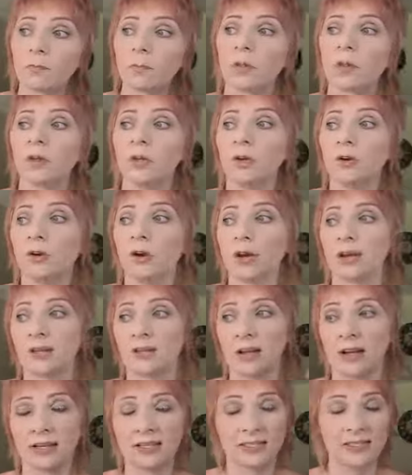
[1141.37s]
You got
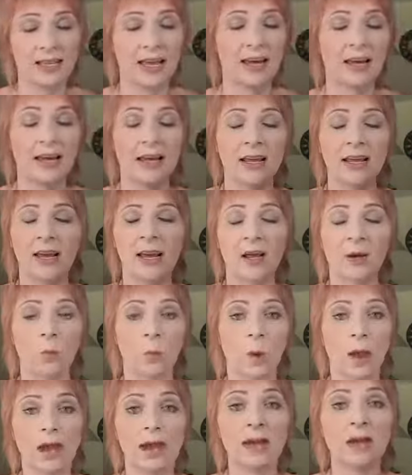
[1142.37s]
to kind of sit and
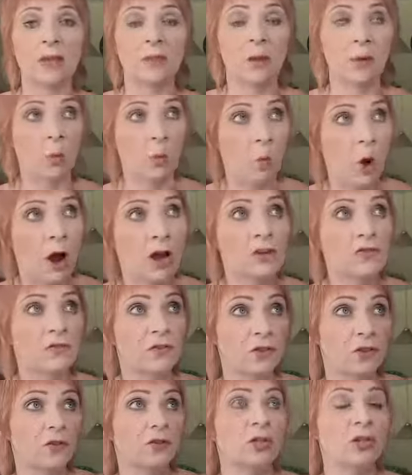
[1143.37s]
wait and then watch
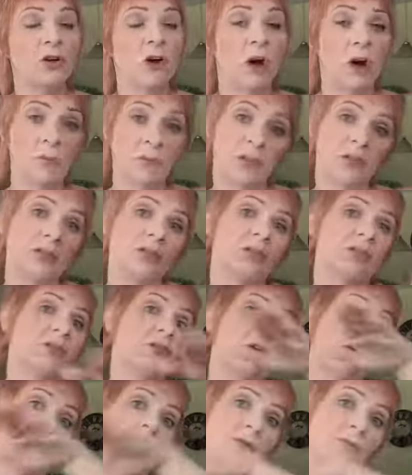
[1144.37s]
for those anomalies to
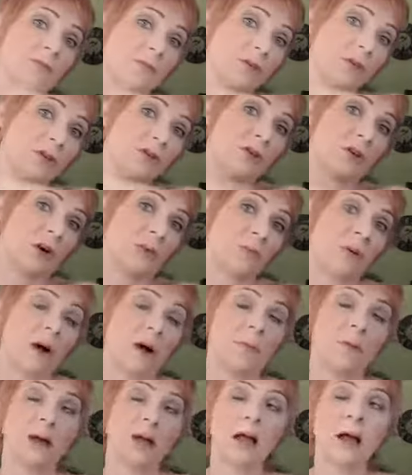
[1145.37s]
start
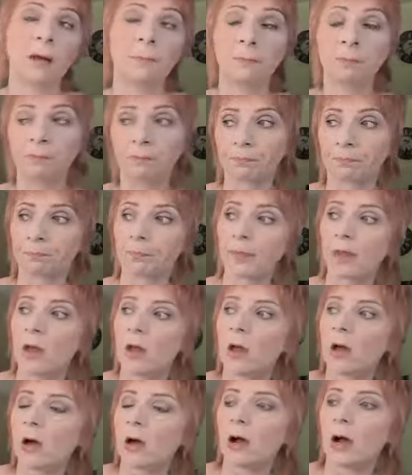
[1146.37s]
popping up.
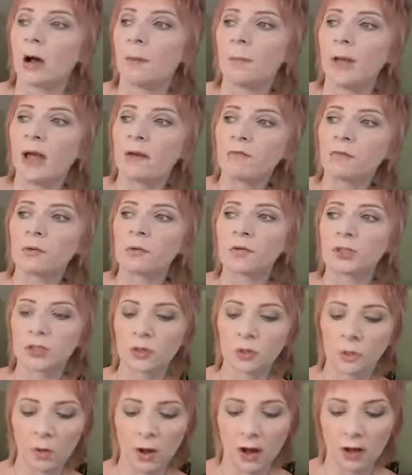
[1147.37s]
Every once
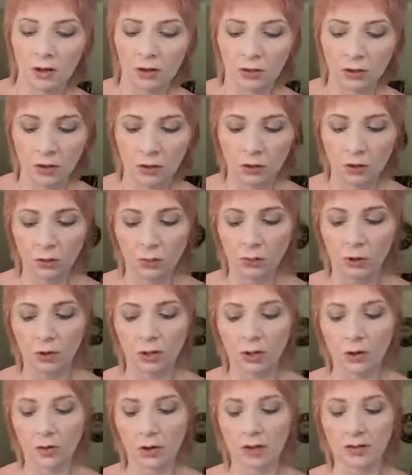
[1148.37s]
in a while, you'll
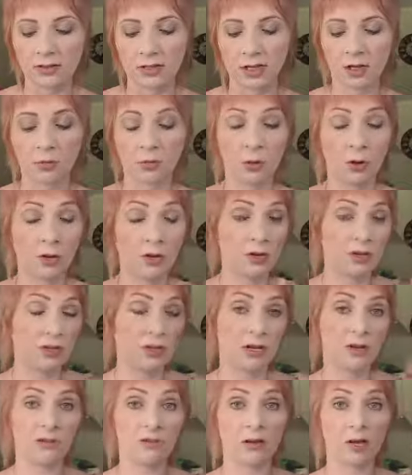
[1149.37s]
pull out
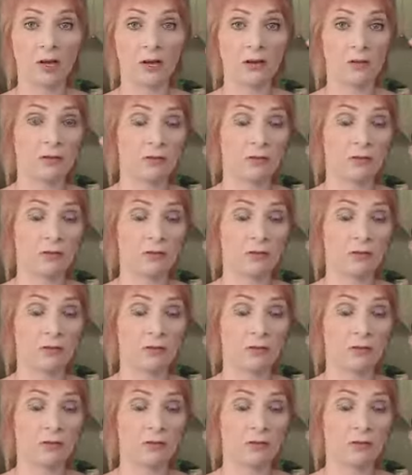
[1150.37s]
stuff like